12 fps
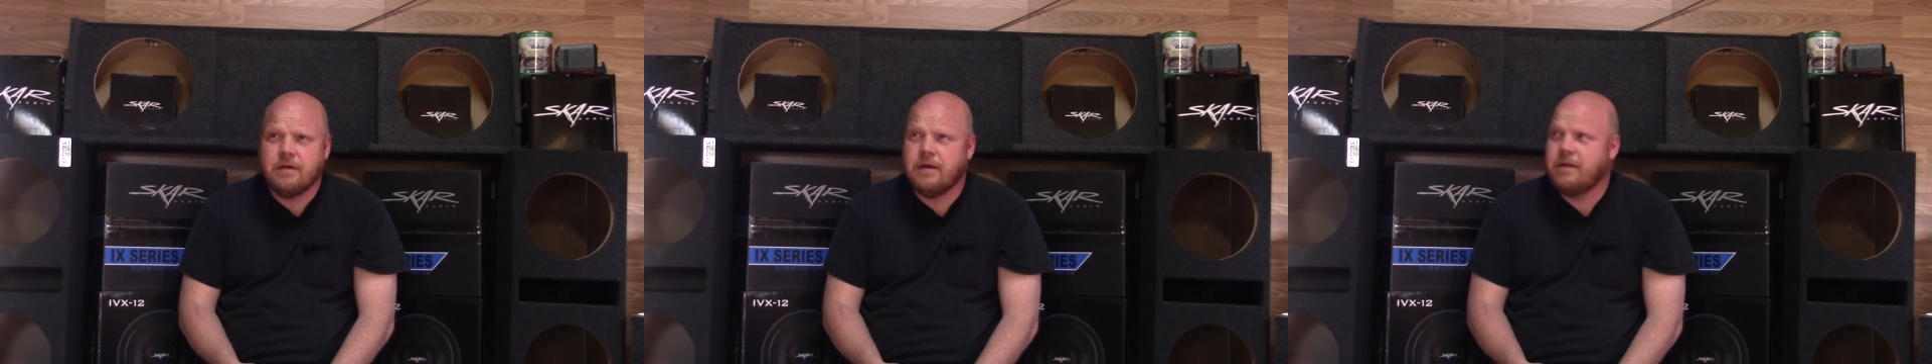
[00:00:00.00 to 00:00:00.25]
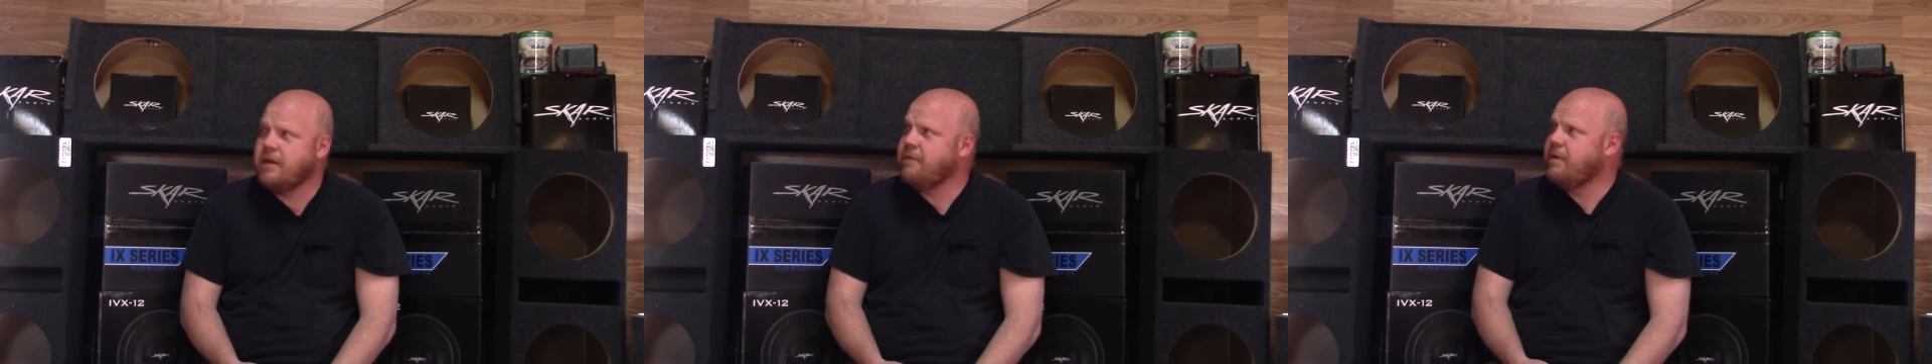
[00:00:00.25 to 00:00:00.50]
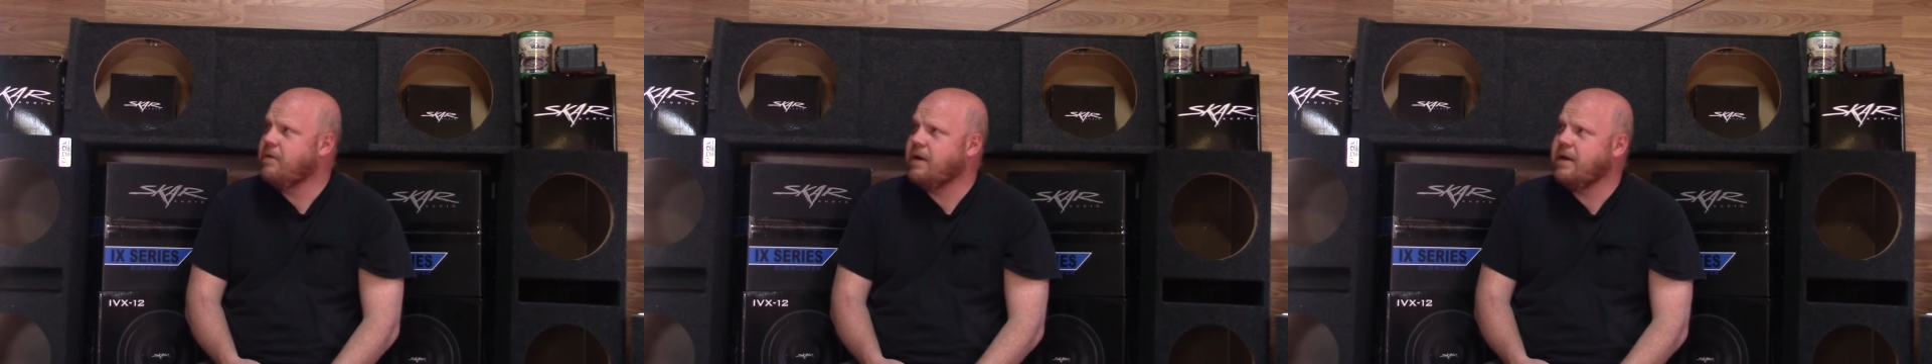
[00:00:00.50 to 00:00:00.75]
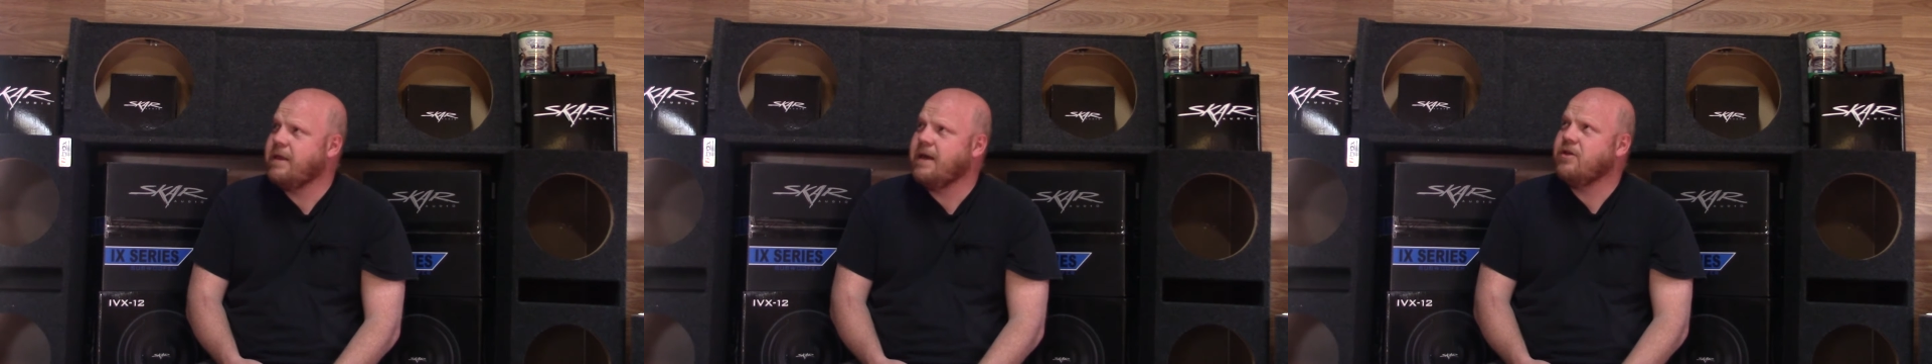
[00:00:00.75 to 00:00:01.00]
This building
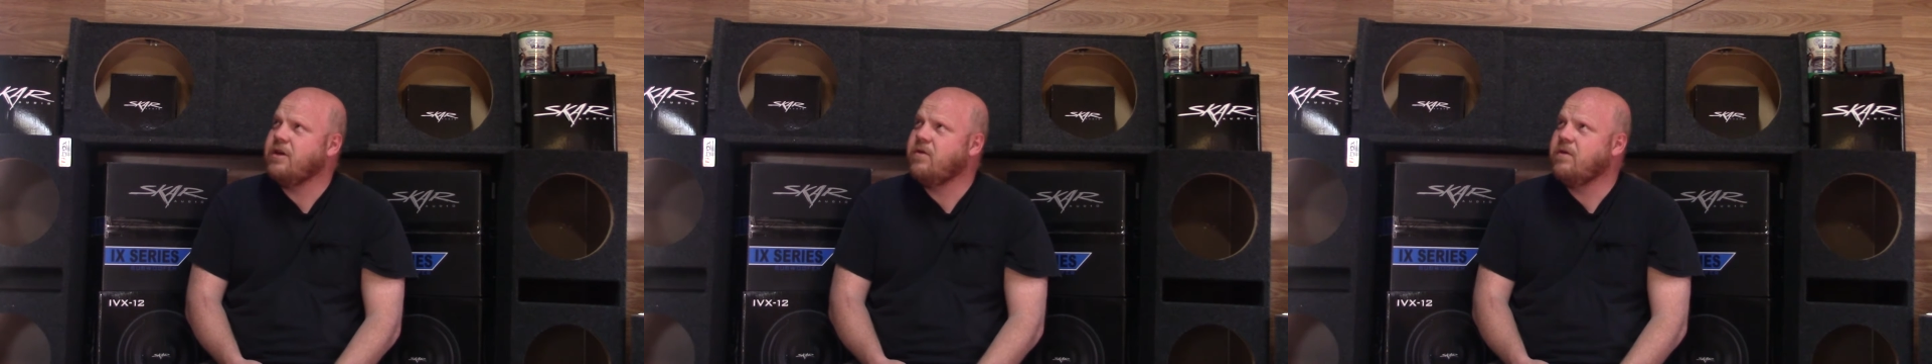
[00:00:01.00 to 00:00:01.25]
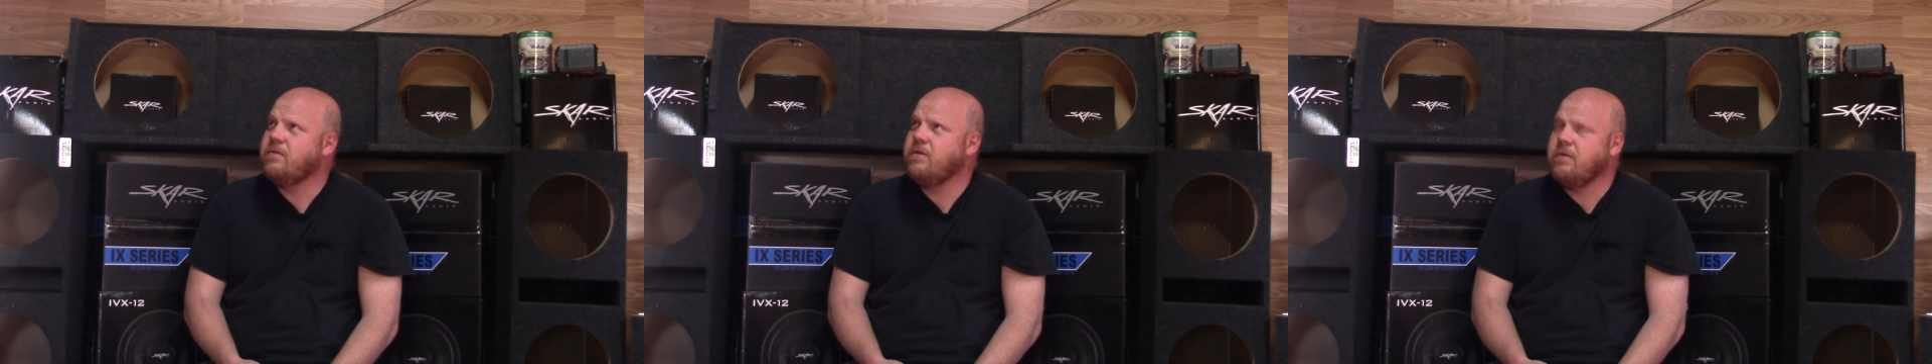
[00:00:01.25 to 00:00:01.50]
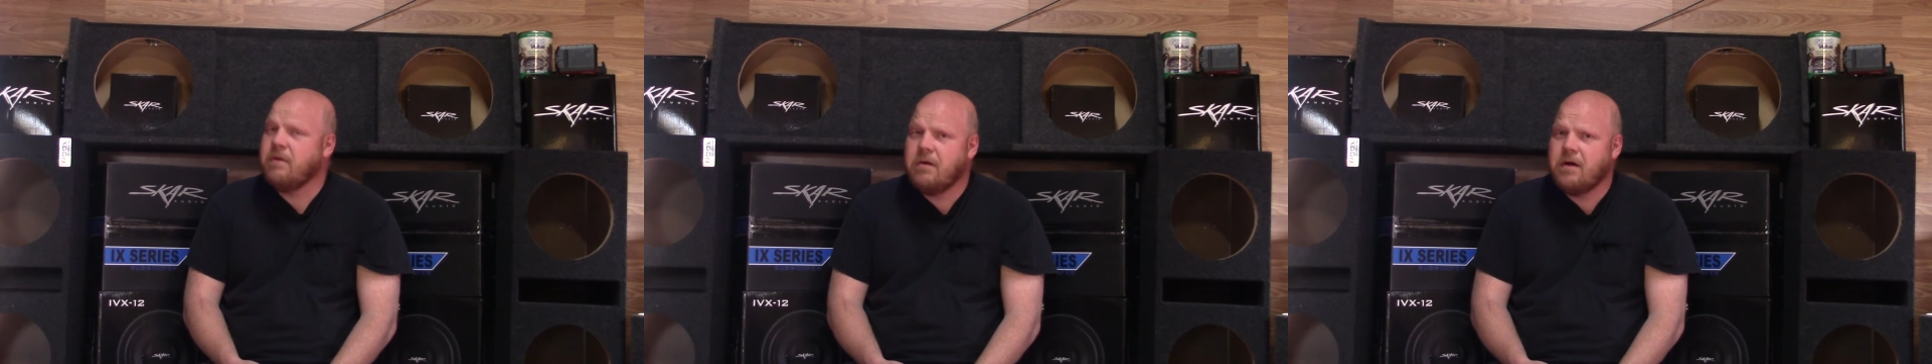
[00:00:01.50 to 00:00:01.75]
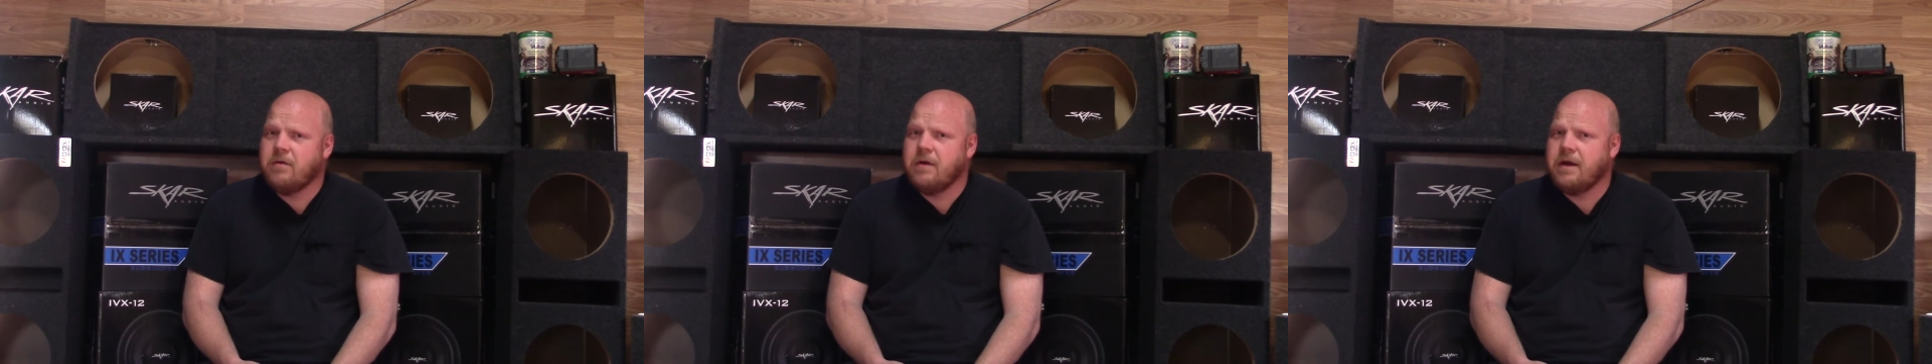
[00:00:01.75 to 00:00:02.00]
is actually going through a
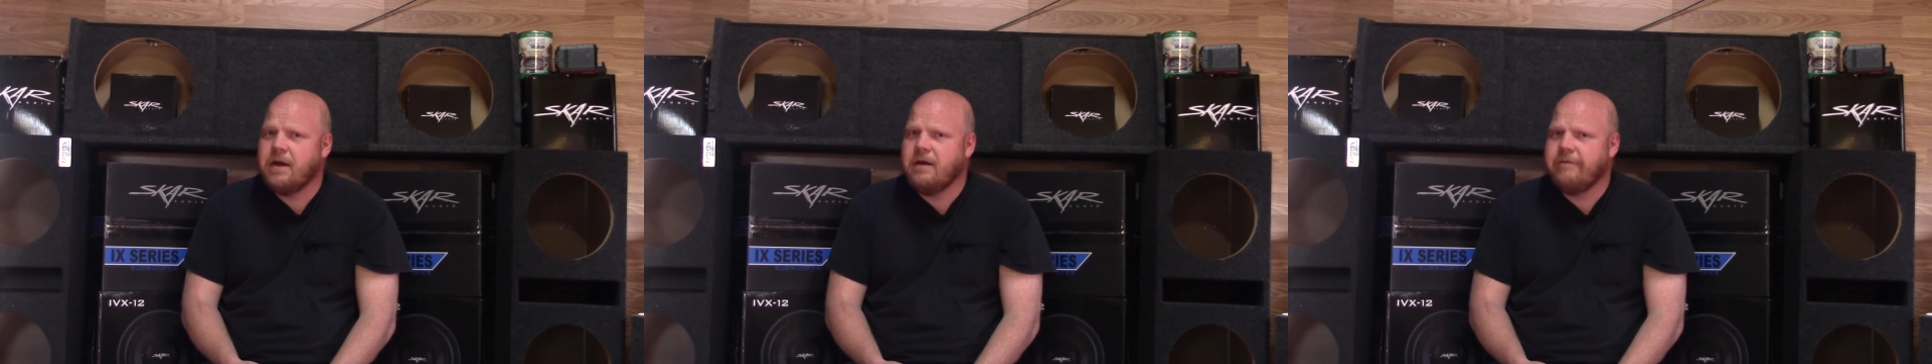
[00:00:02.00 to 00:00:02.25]
remodel right now.